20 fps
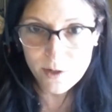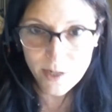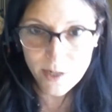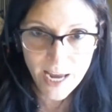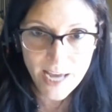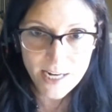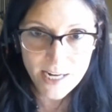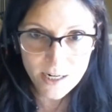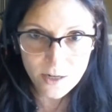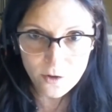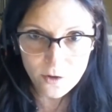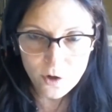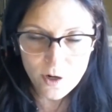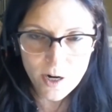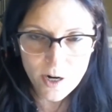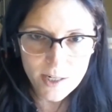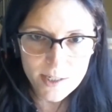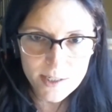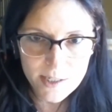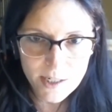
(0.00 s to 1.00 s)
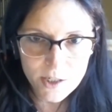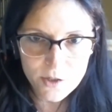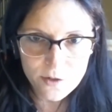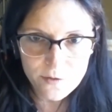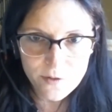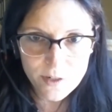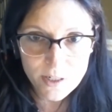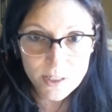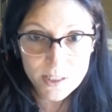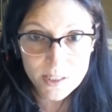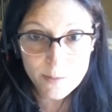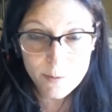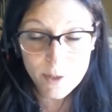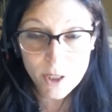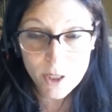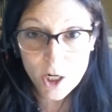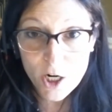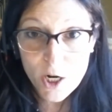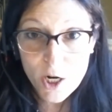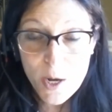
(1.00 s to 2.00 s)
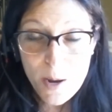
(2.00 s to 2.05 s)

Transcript: Canada and the United States are very similar,